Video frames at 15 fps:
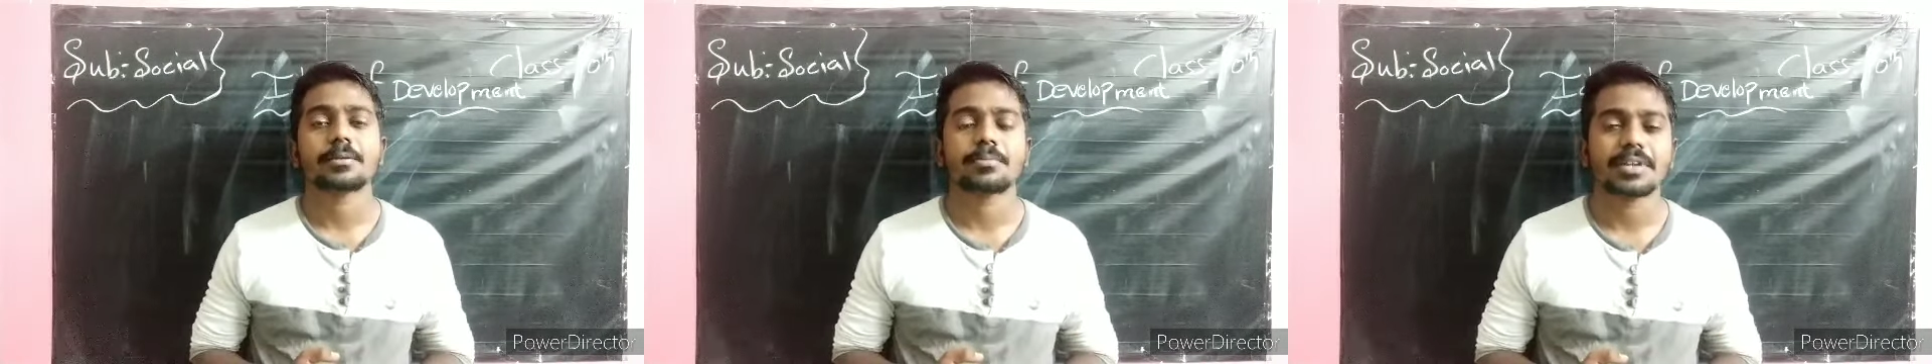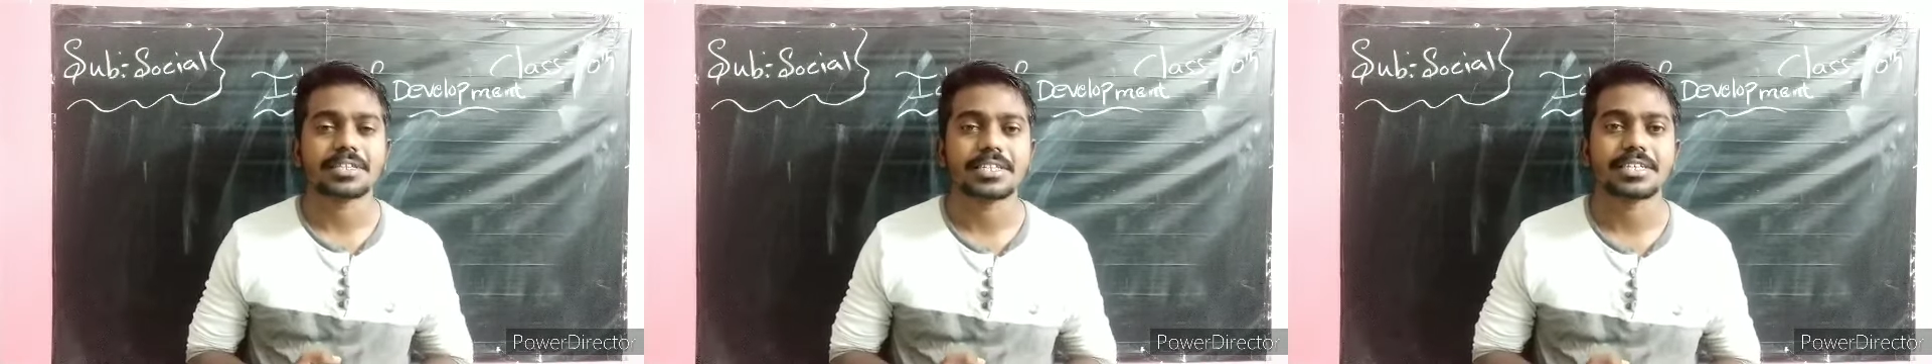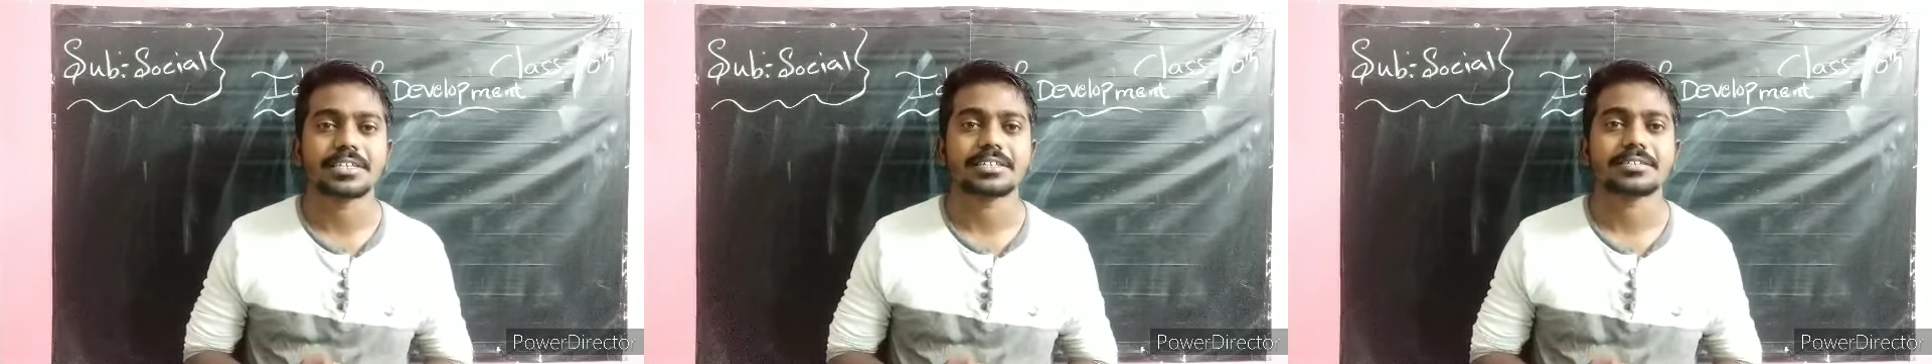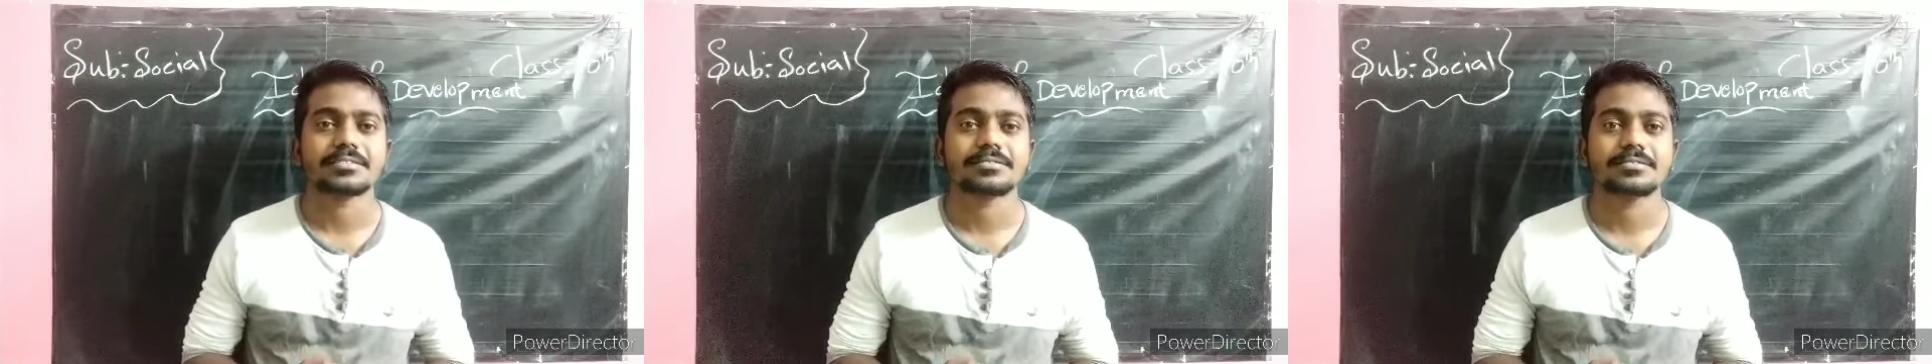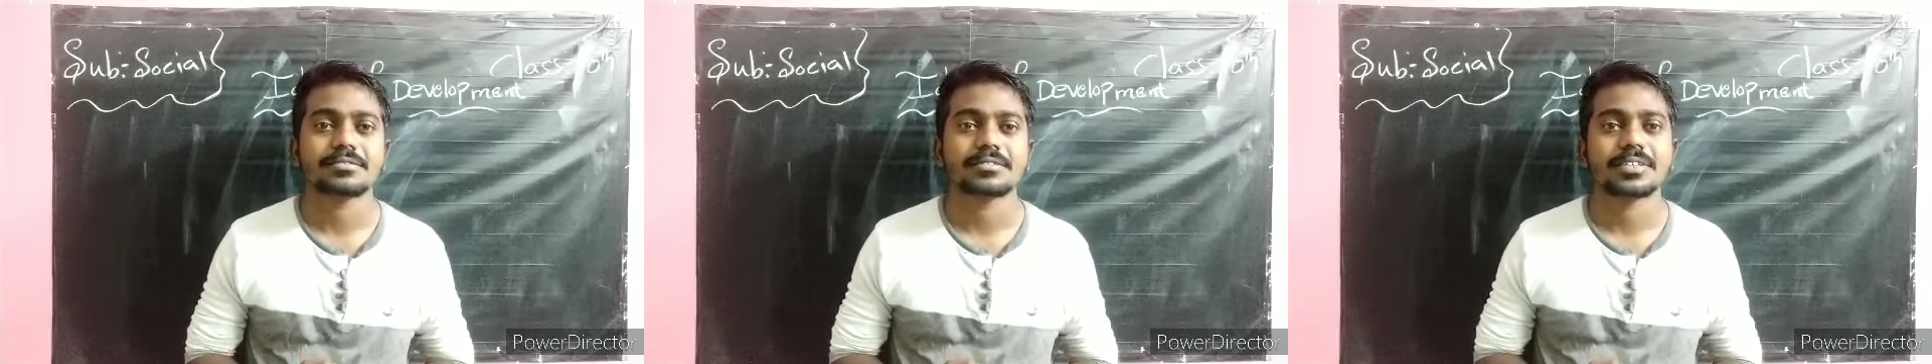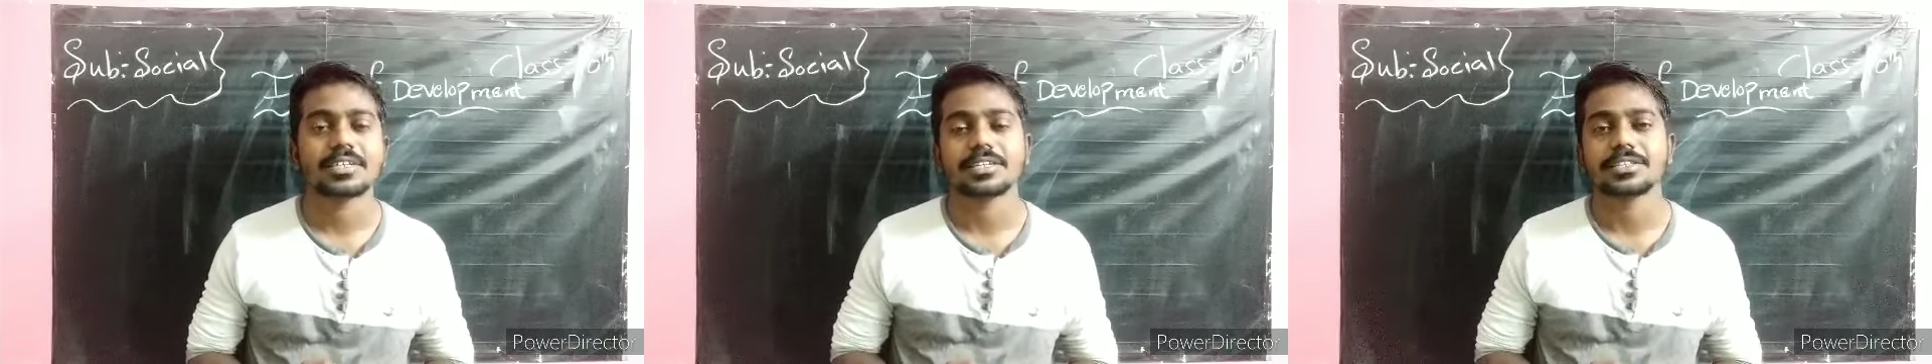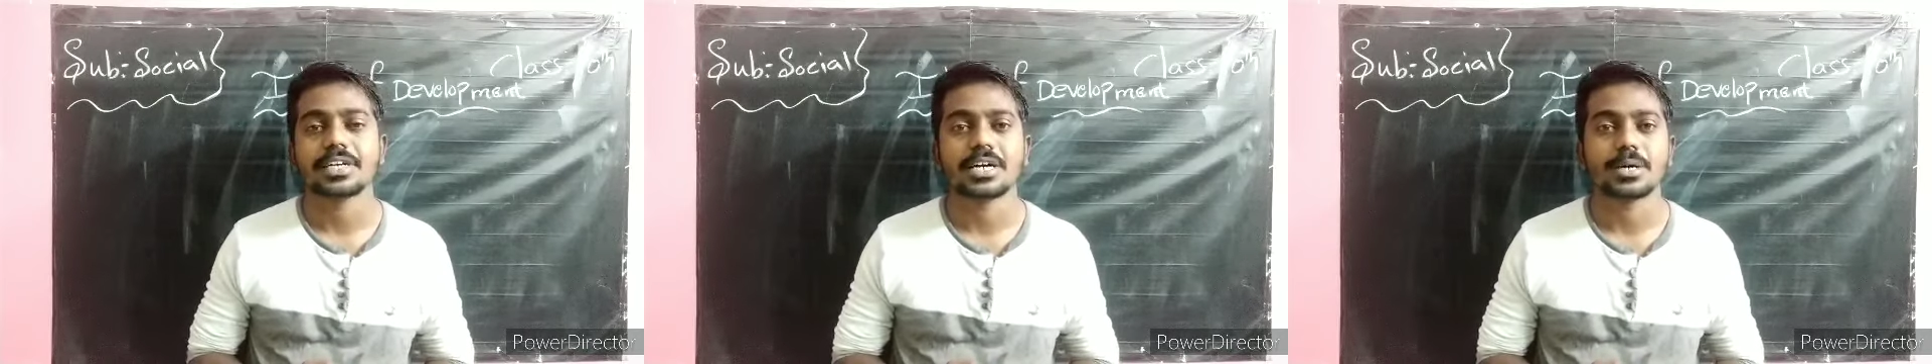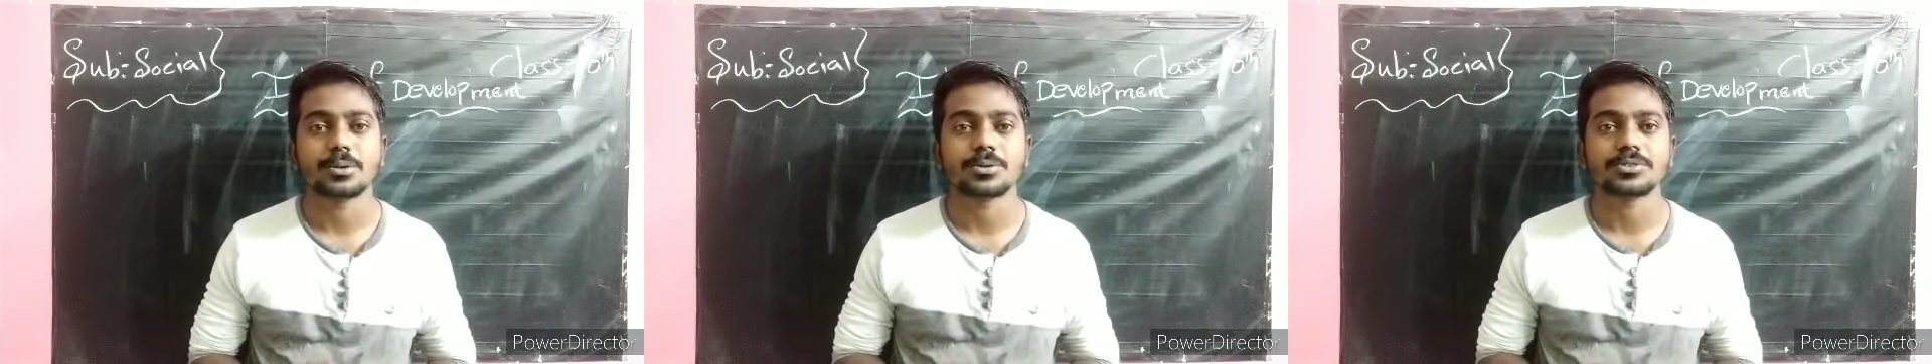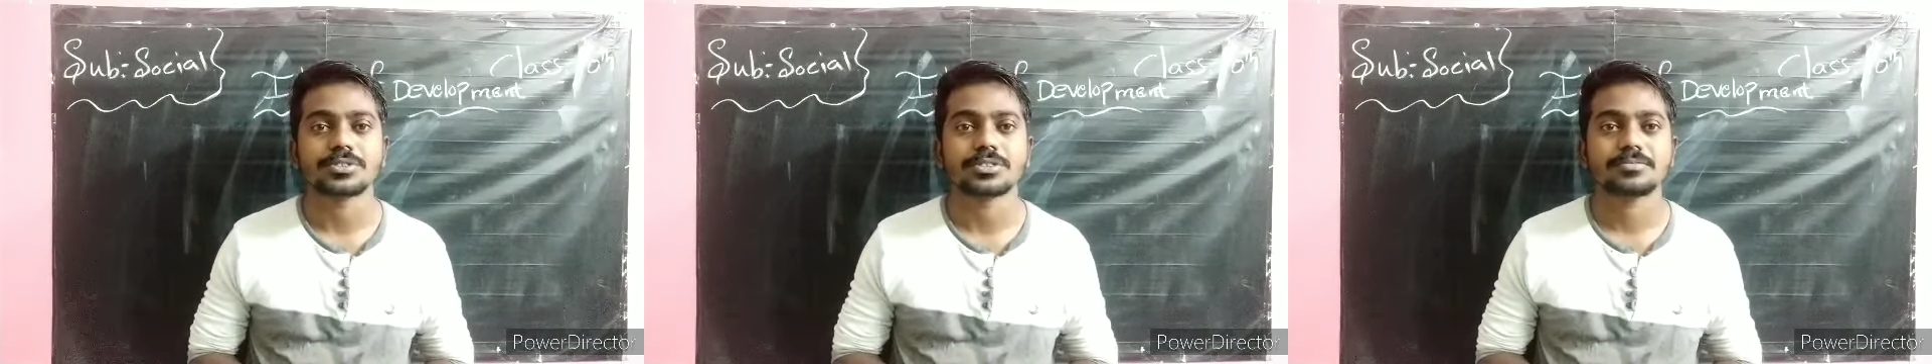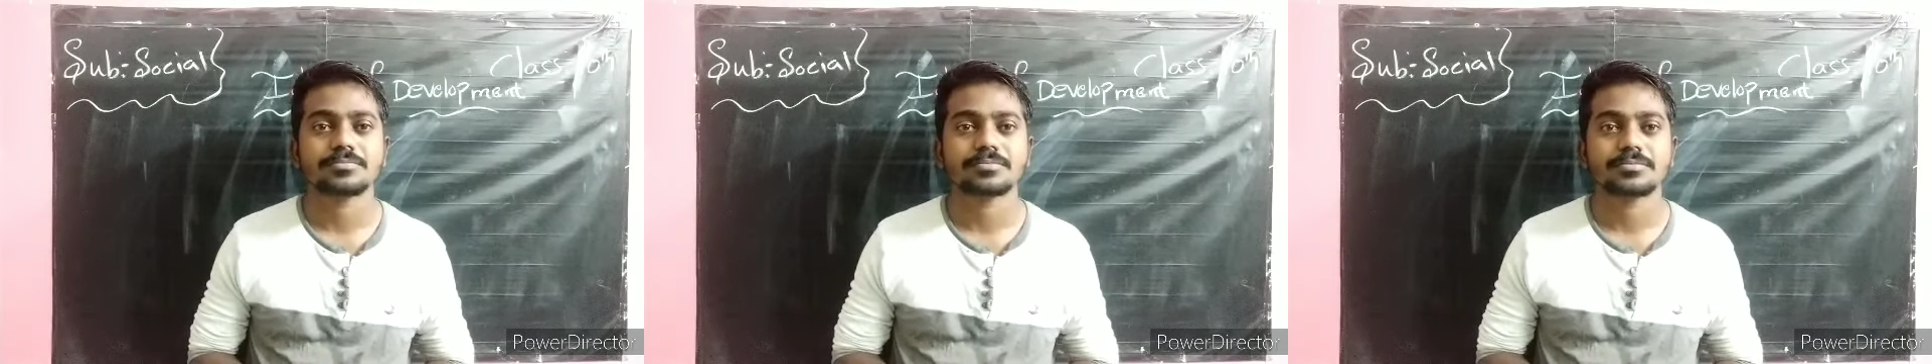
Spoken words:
brother in the house.